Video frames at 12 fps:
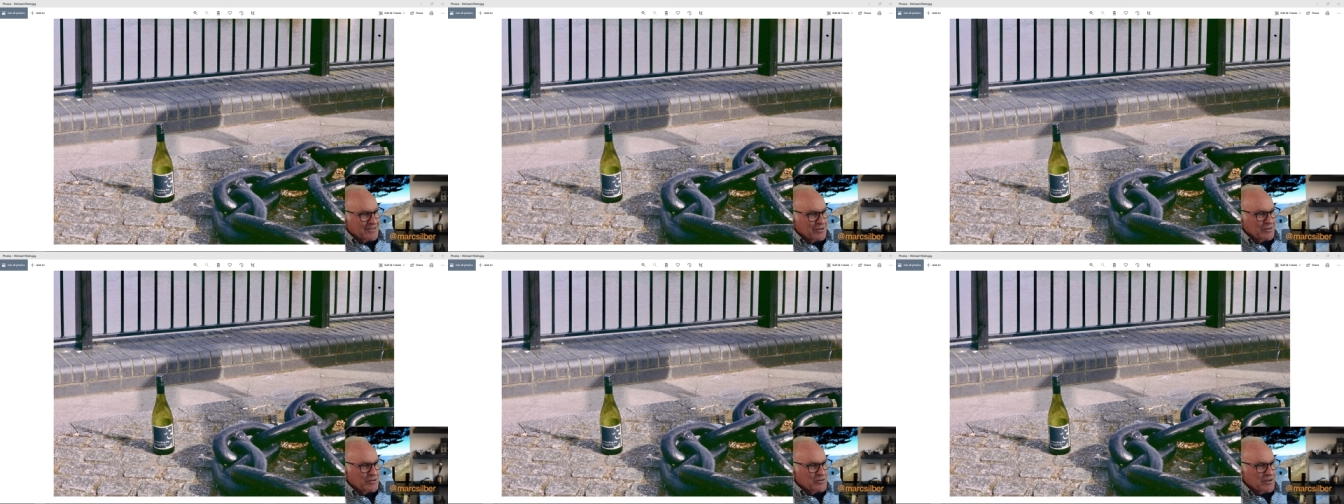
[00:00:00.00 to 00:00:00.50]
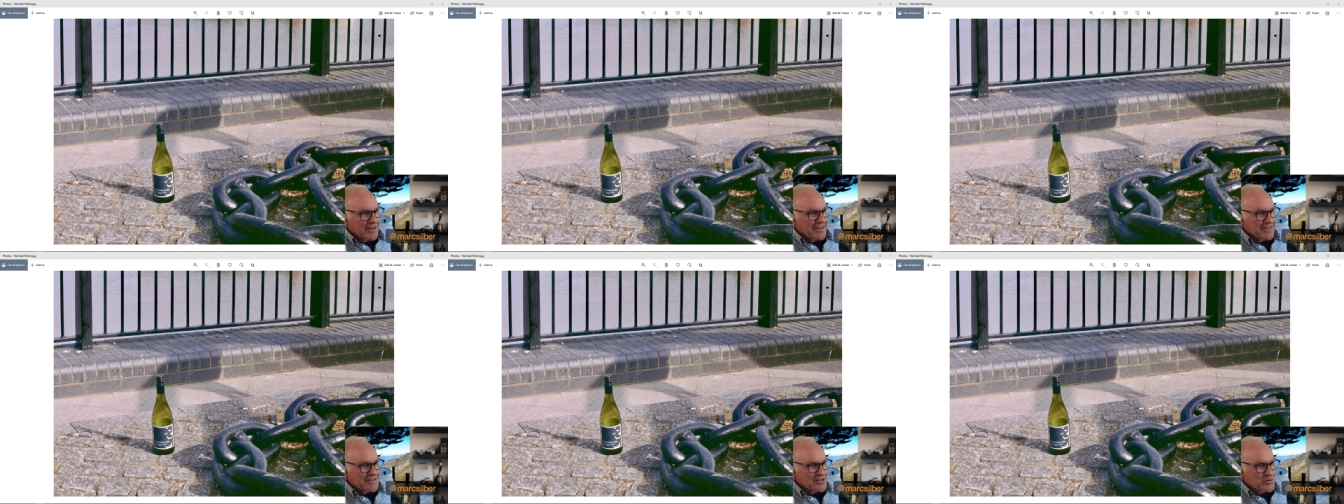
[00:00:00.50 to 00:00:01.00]
Who's
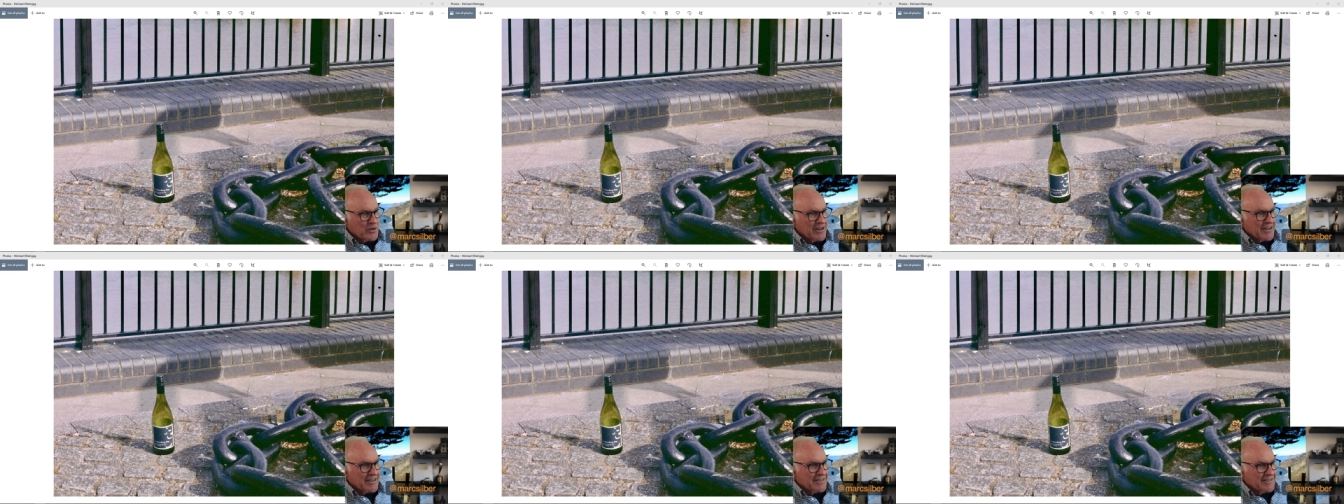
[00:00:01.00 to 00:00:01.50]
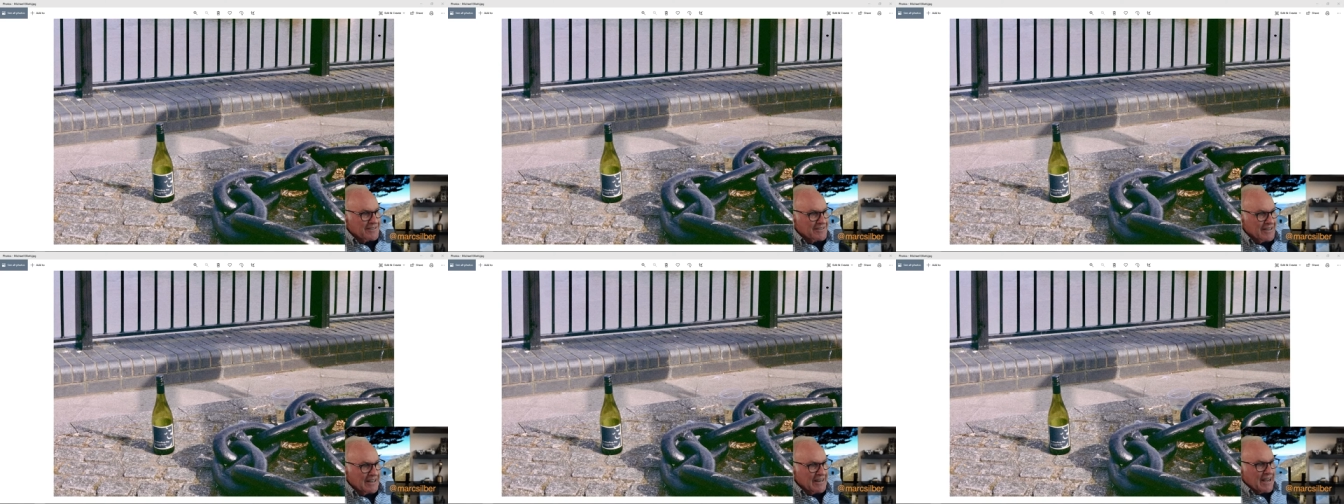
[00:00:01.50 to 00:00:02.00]
drinking this wine?
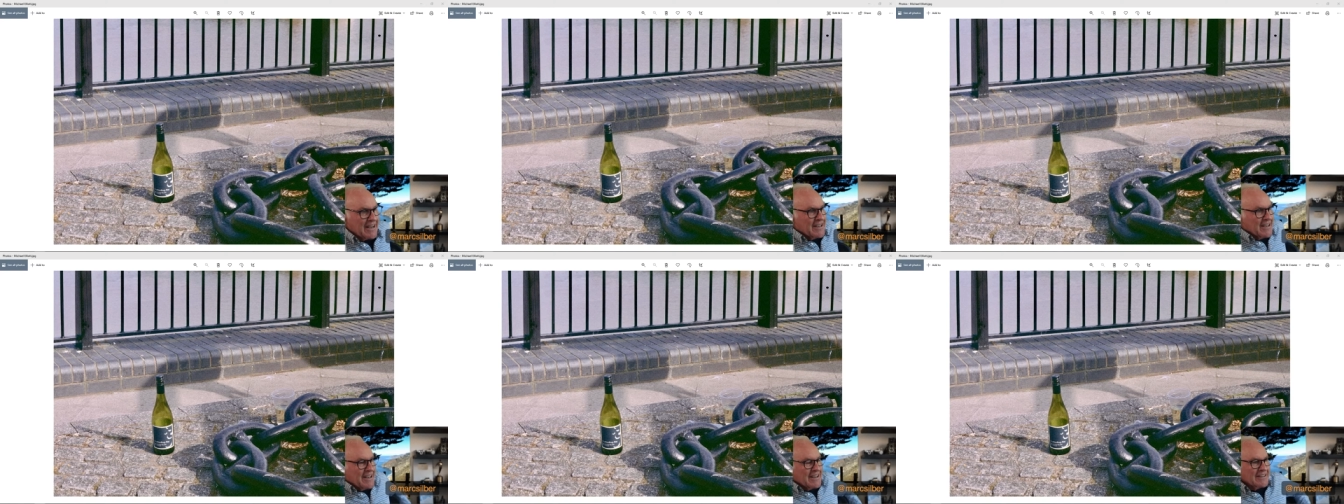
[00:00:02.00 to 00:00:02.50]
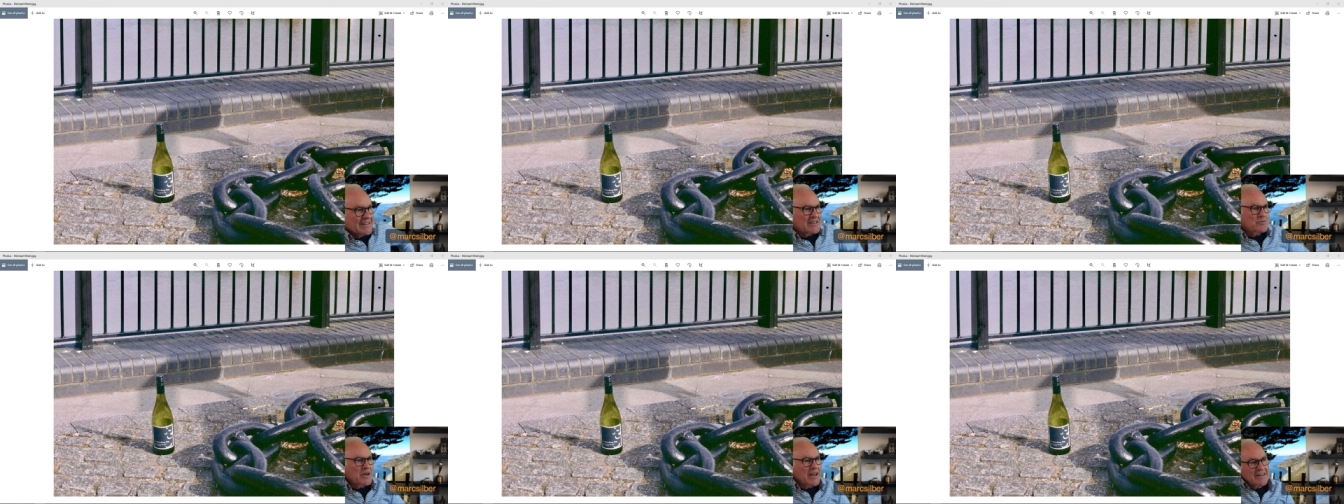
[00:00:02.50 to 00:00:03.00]
It, it
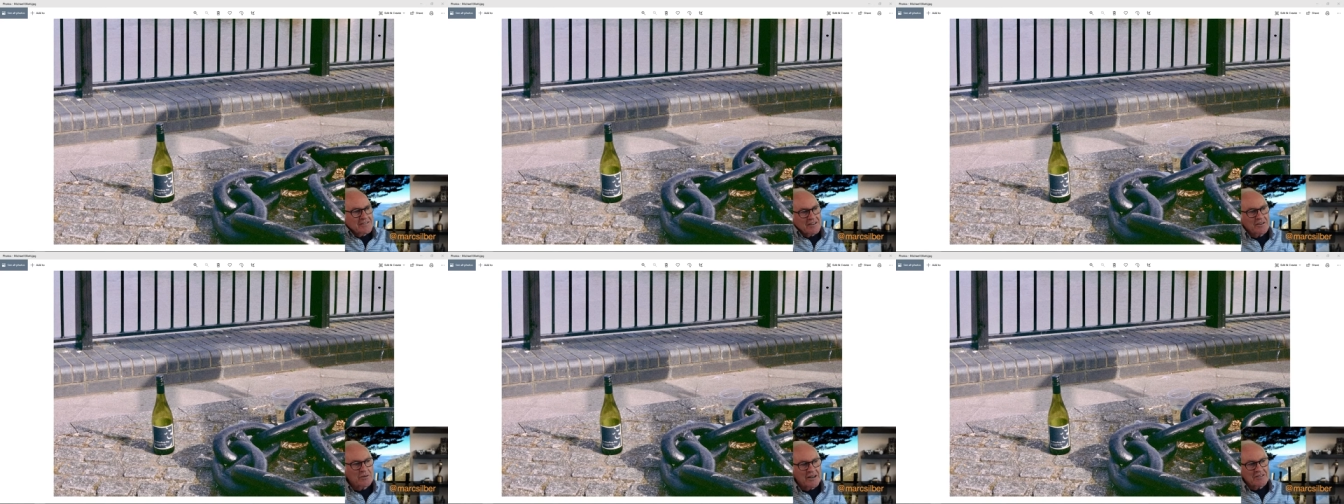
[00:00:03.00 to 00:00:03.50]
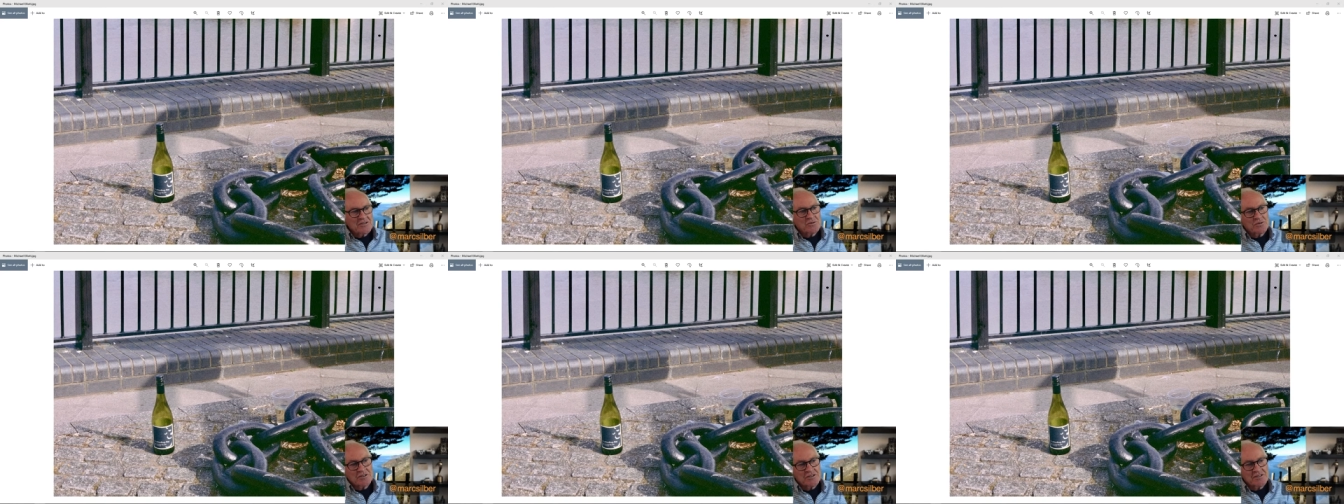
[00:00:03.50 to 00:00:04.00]
leaves me asking
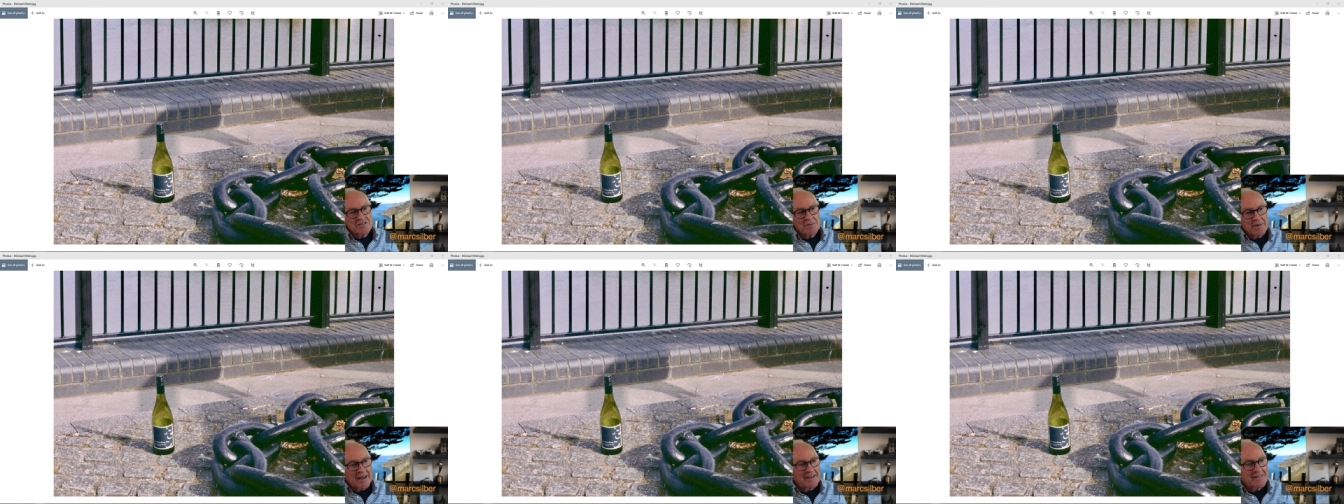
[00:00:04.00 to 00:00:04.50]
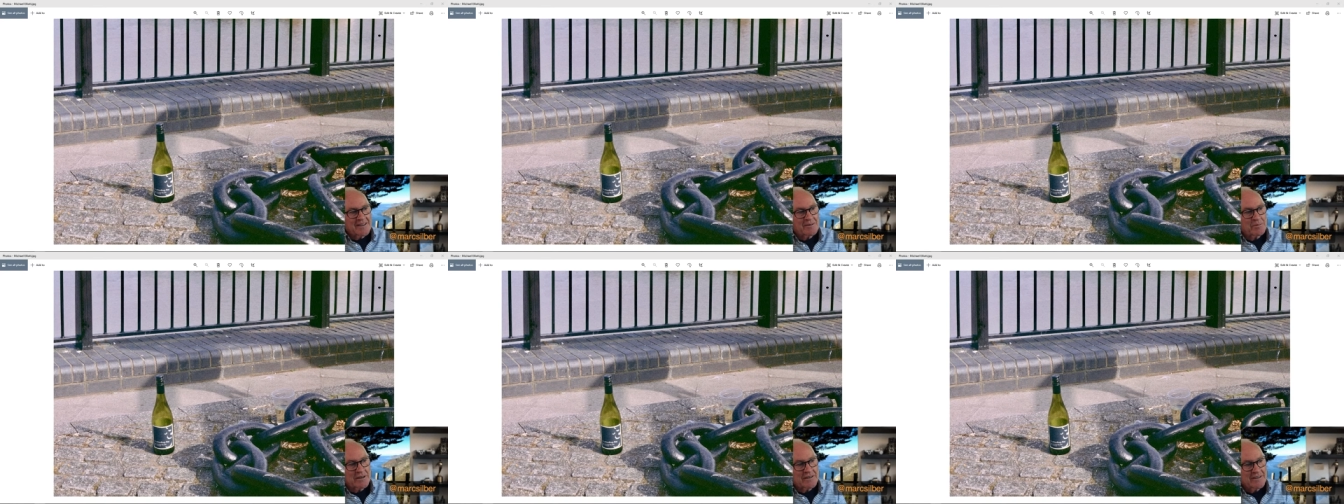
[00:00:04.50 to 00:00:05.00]
questions, which isn't a bad
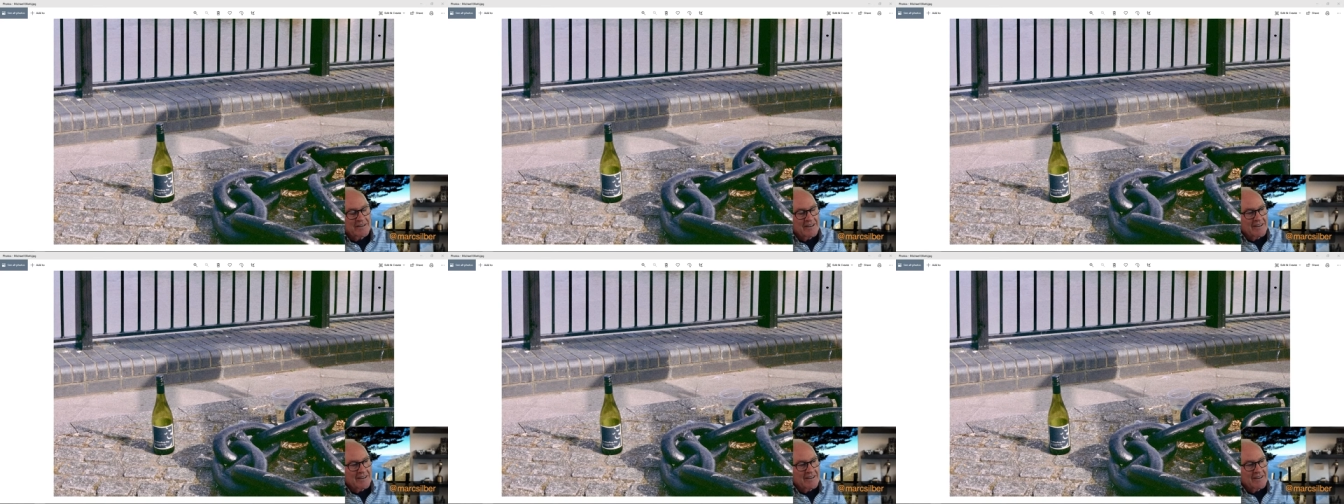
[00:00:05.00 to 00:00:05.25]
thing, but